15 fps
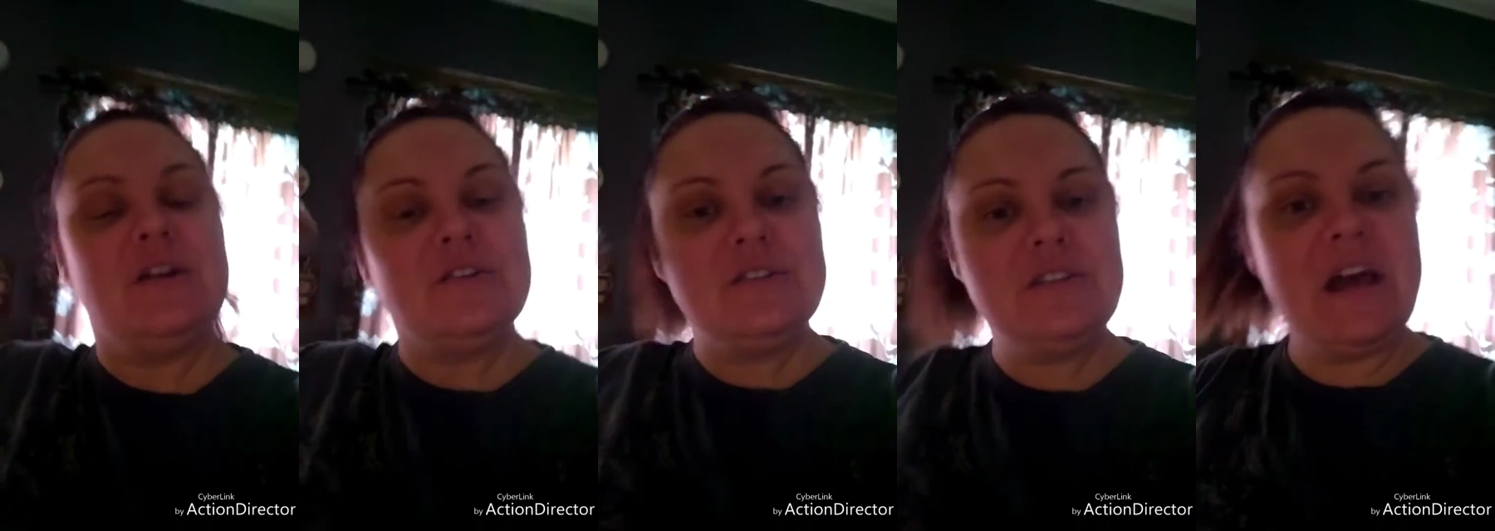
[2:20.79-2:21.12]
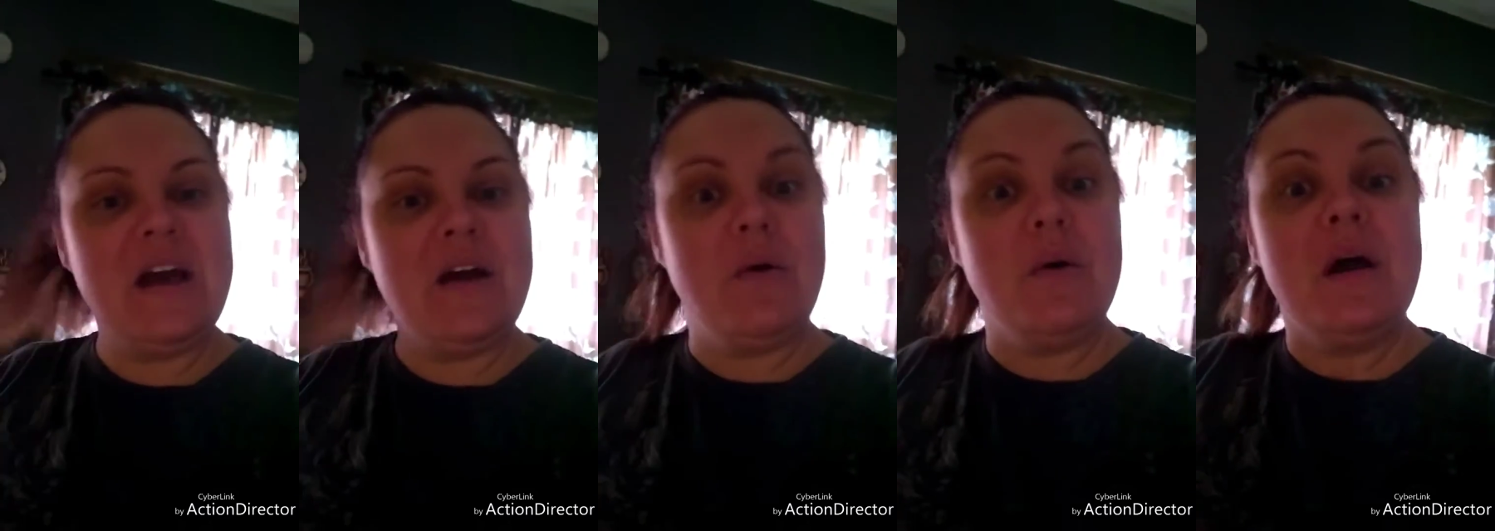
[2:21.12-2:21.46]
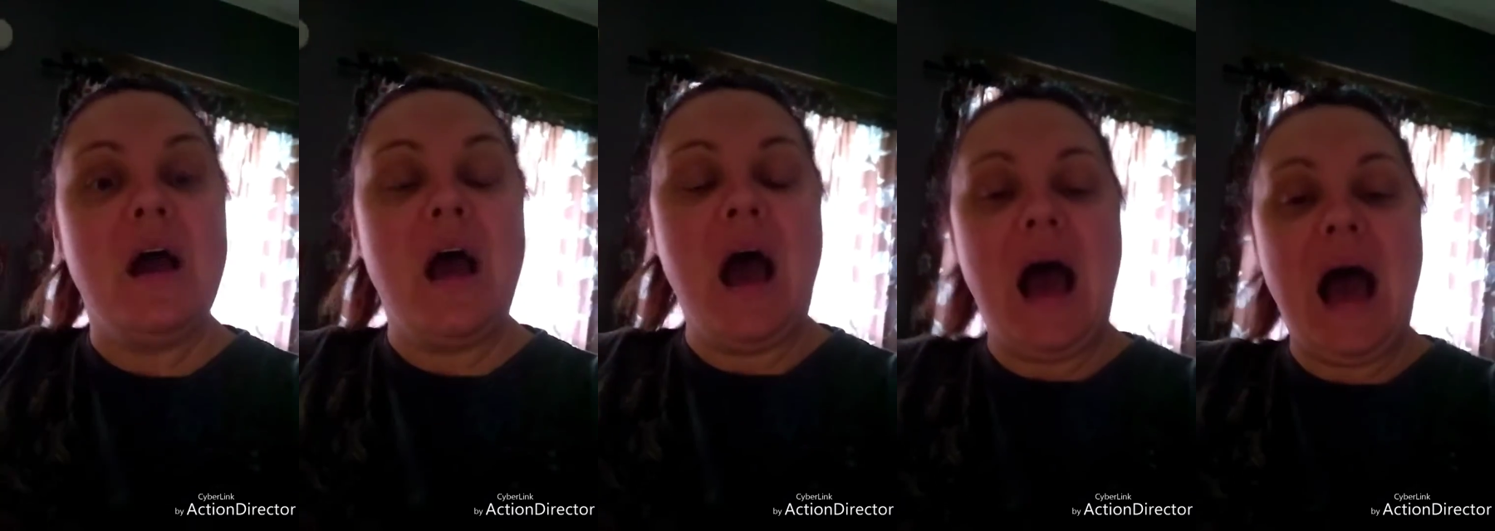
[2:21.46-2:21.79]
So
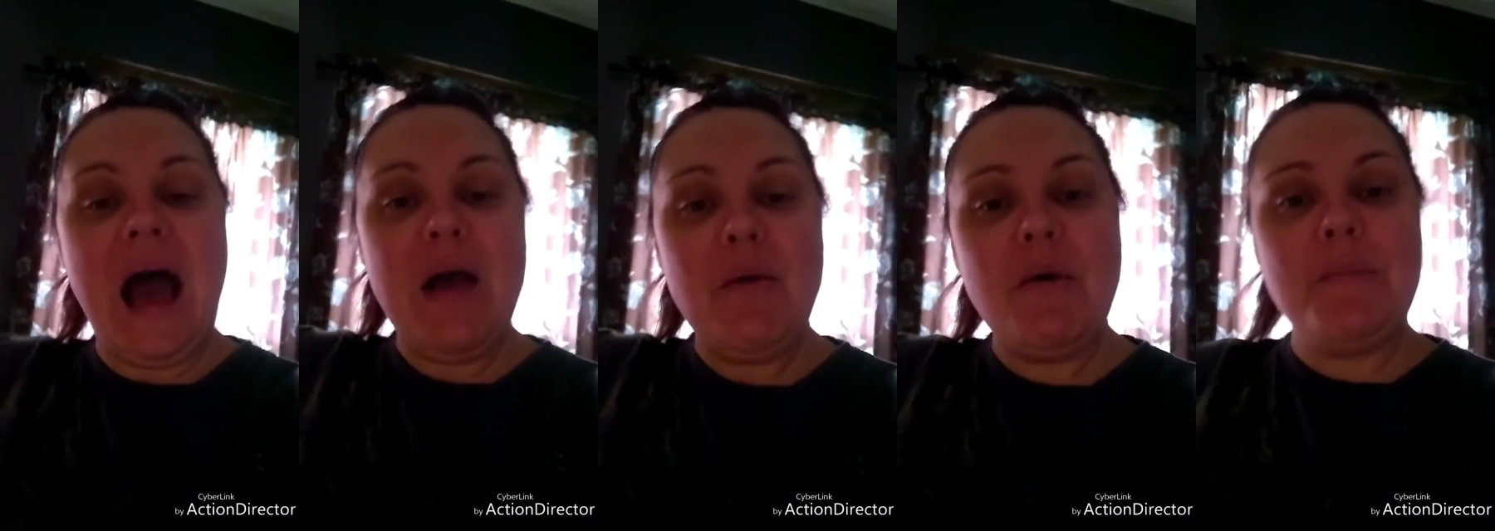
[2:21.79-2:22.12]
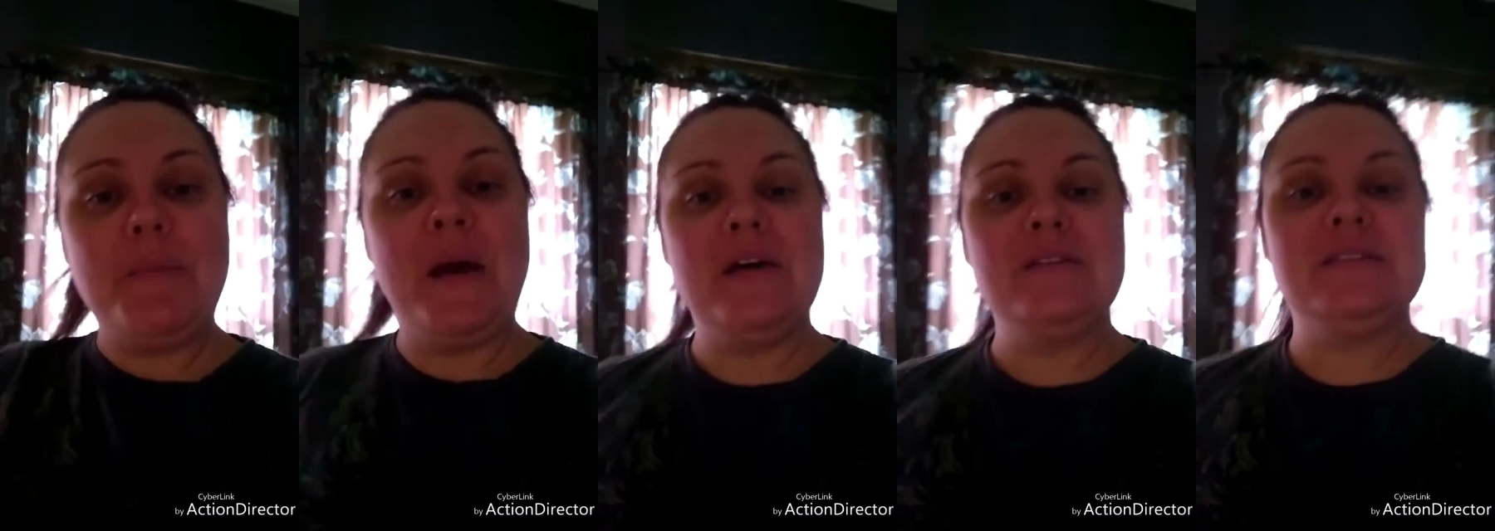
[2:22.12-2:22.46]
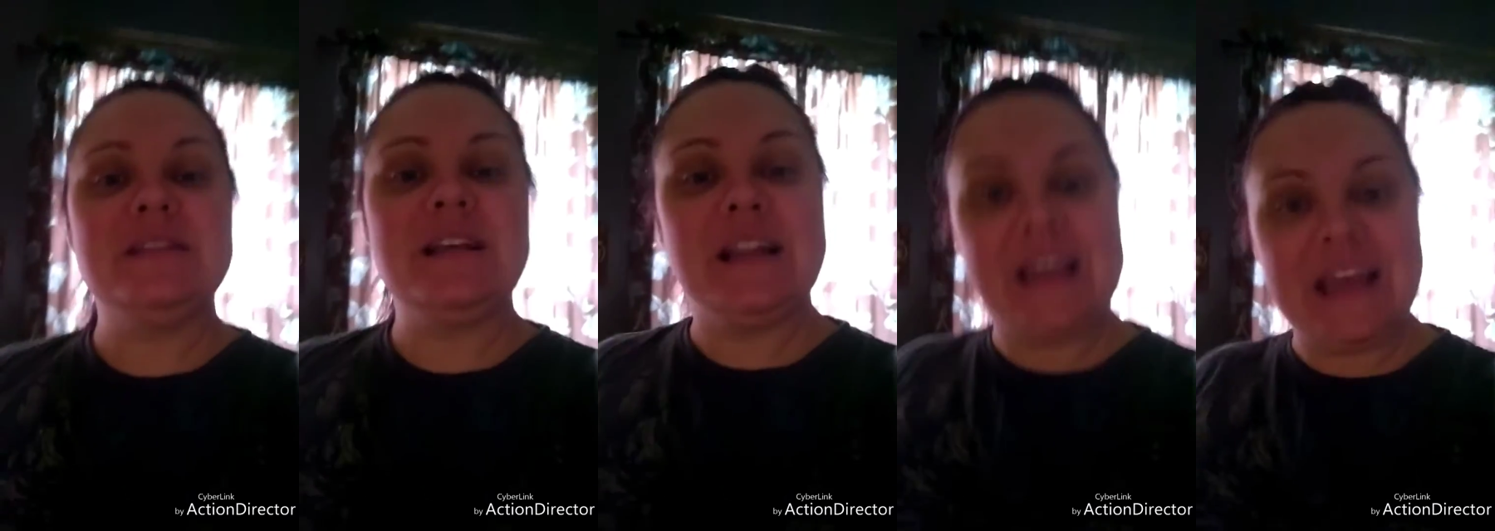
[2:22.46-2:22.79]
I will post
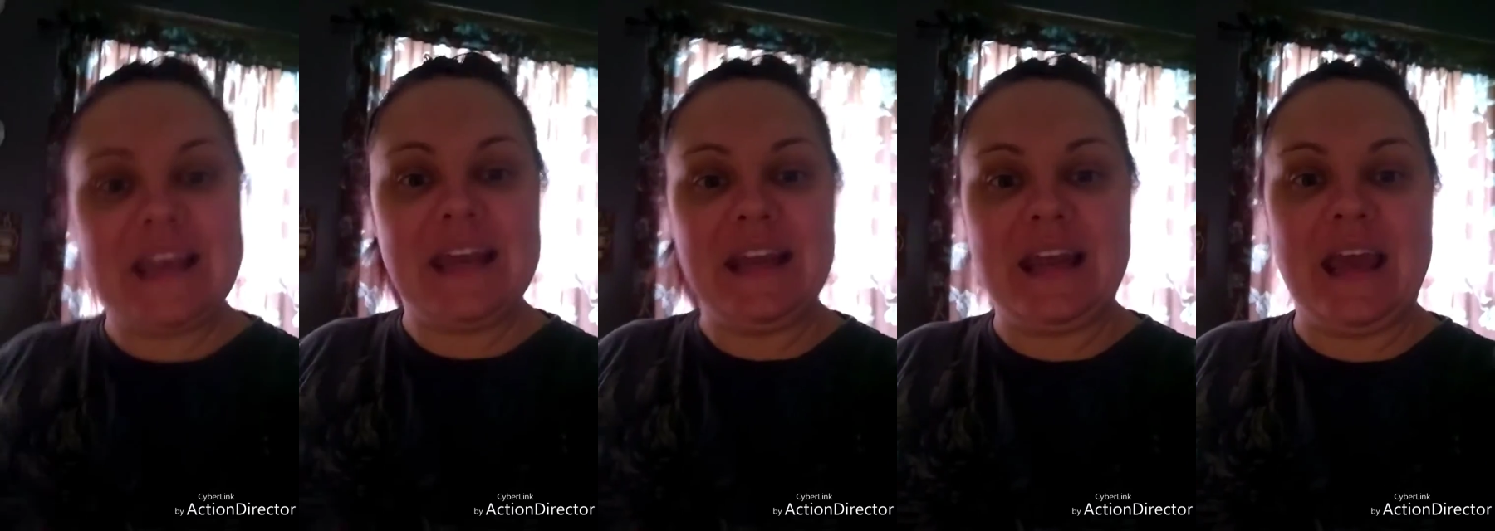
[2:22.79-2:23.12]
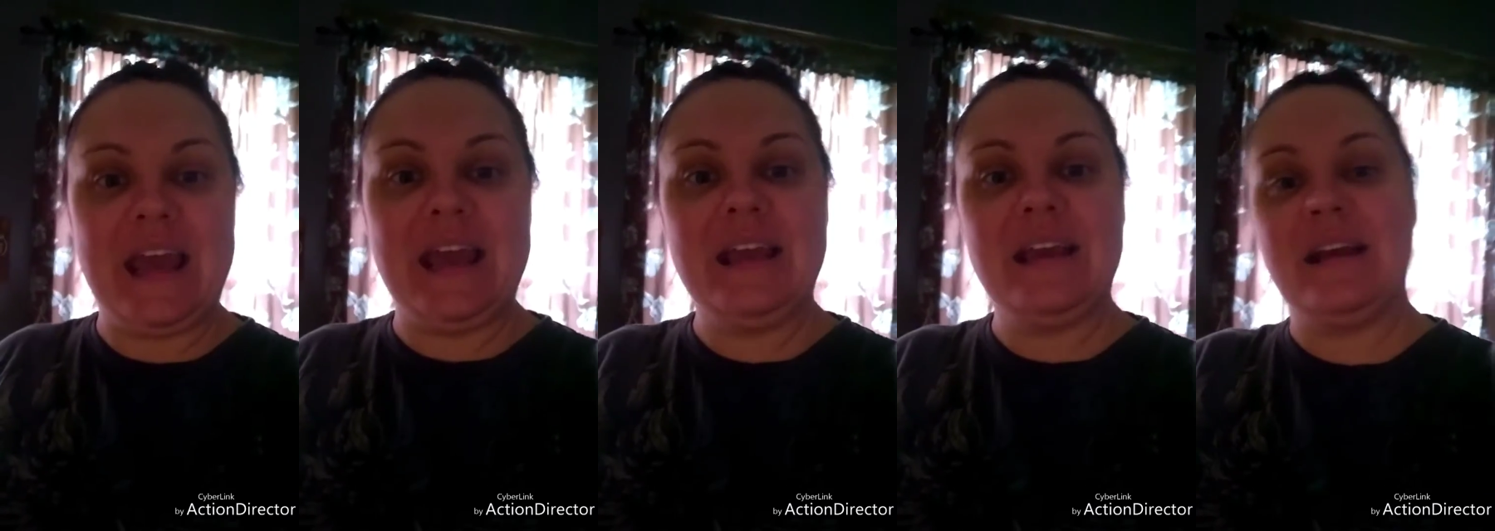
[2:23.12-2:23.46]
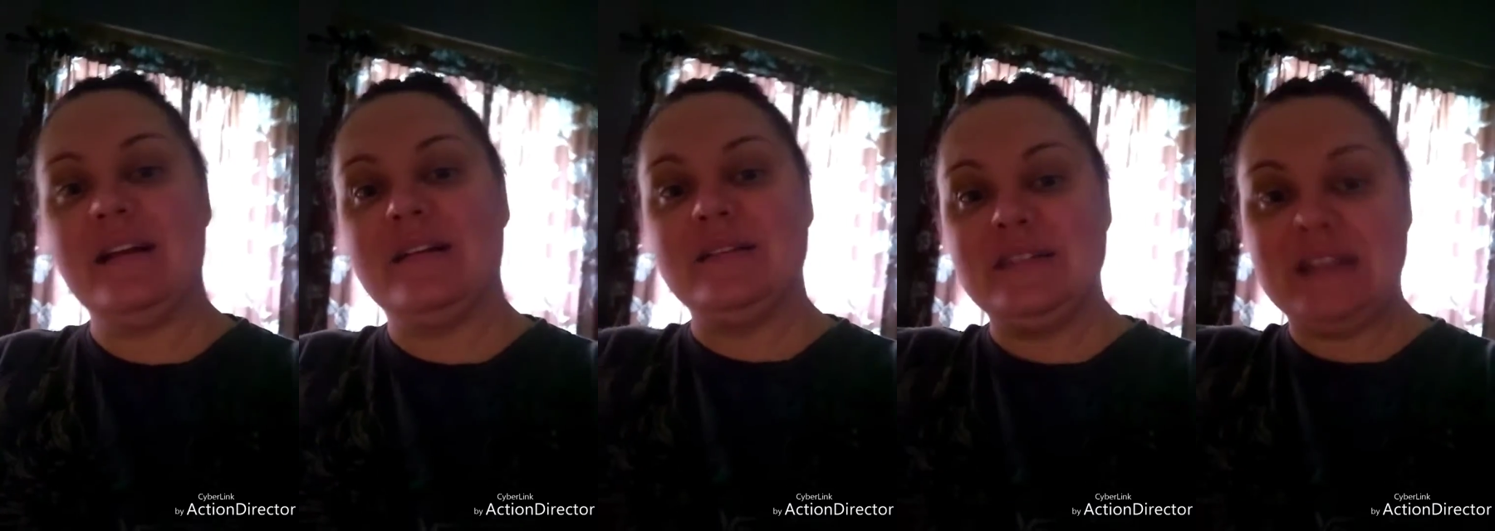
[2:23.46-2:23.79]
the linky dink
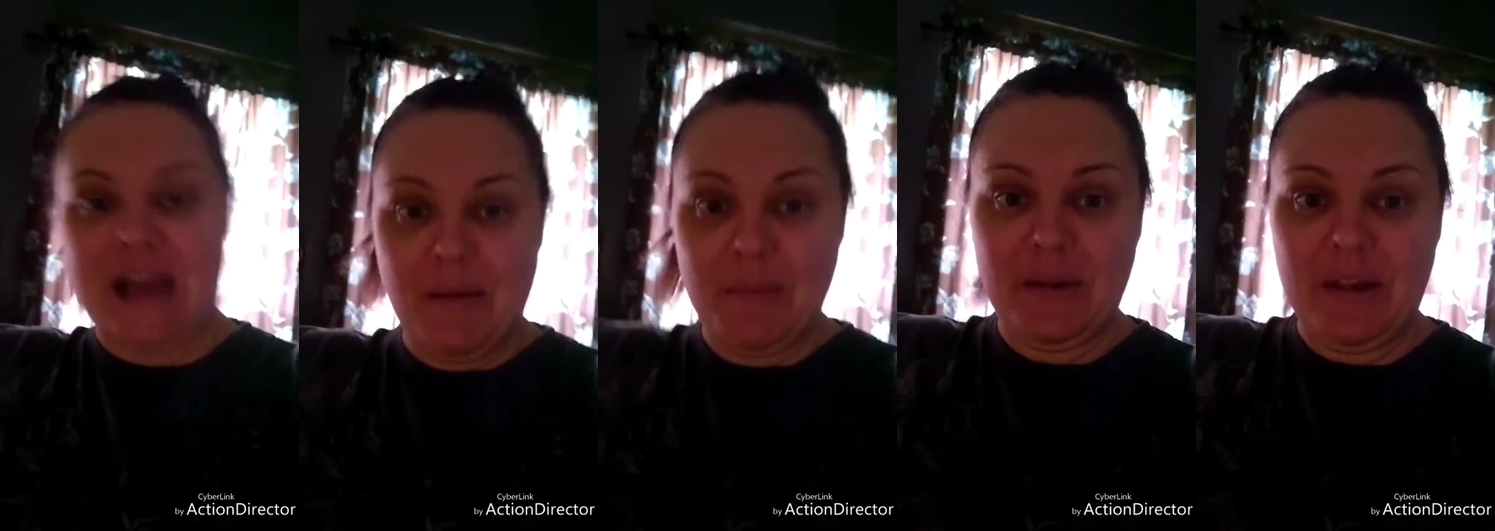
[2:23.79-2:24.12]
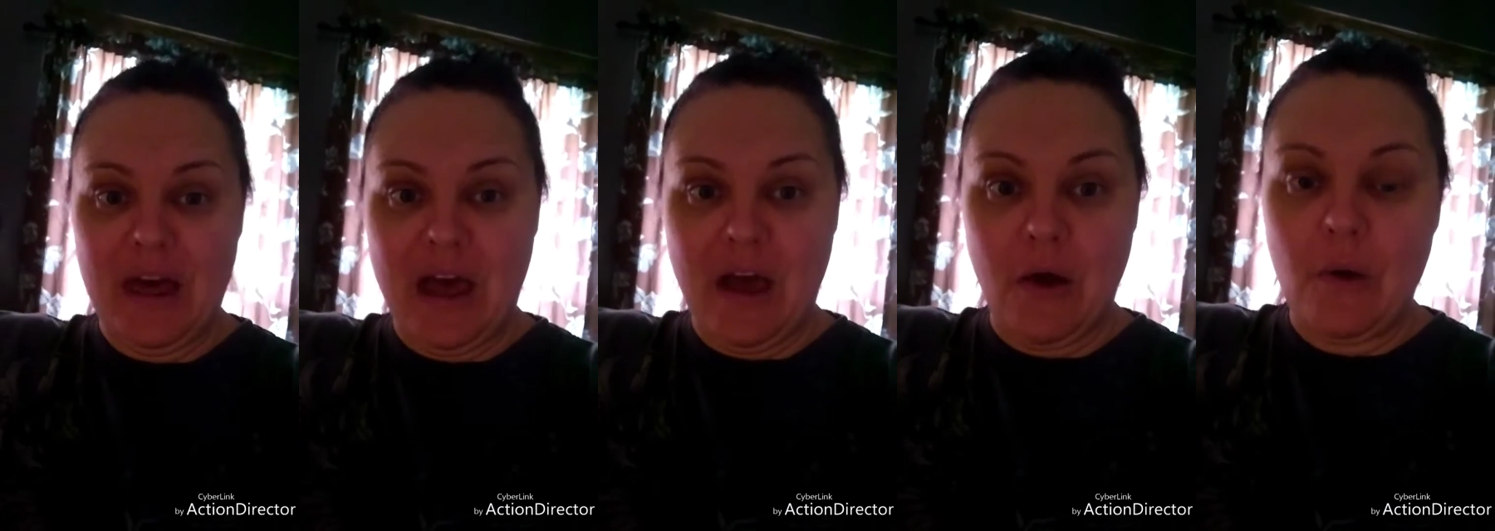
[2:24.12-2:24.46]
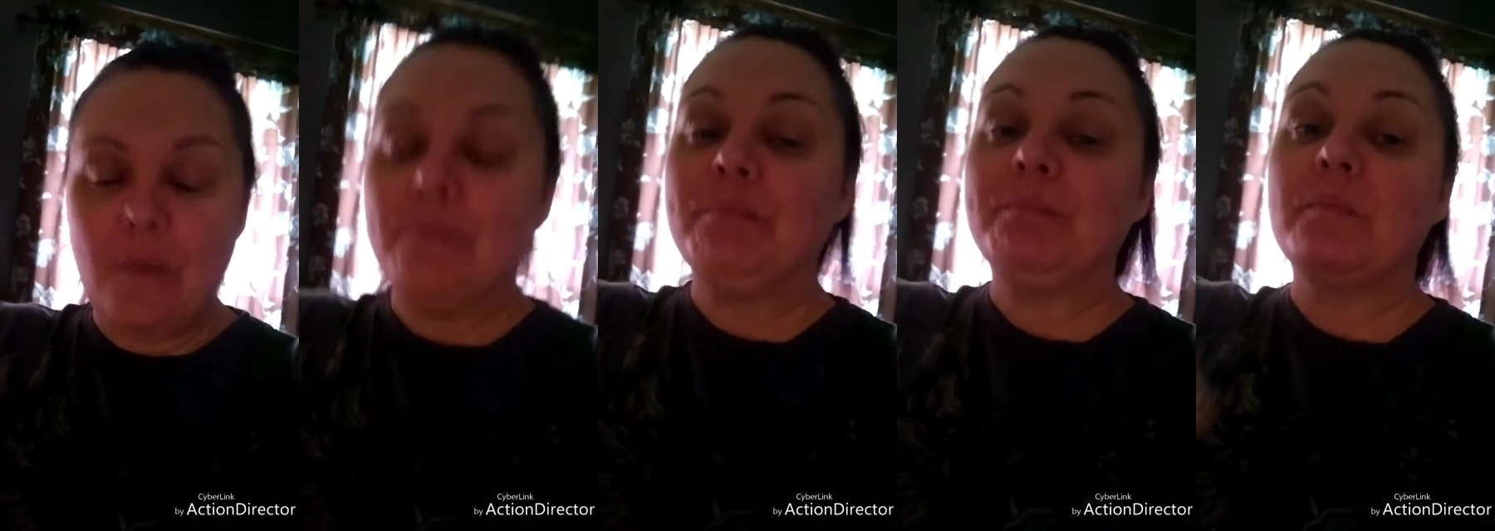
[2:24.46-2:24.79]
down below.